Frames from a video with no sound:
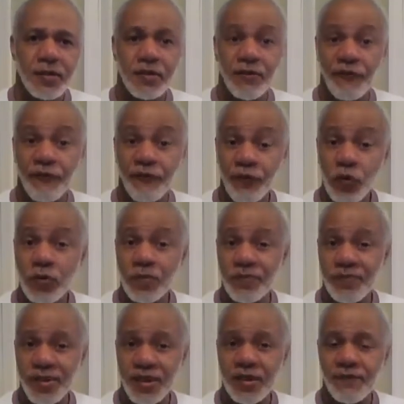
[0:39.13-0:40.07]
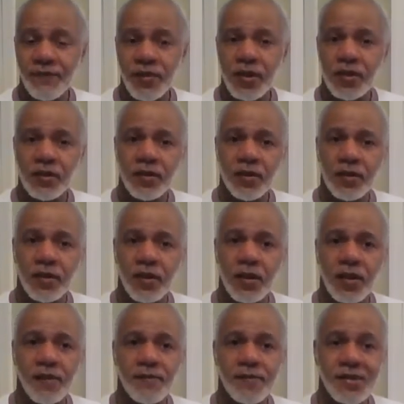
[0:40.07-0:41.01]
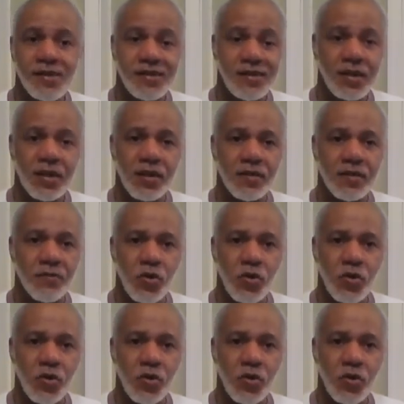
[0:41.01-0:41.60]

the full benefit of studying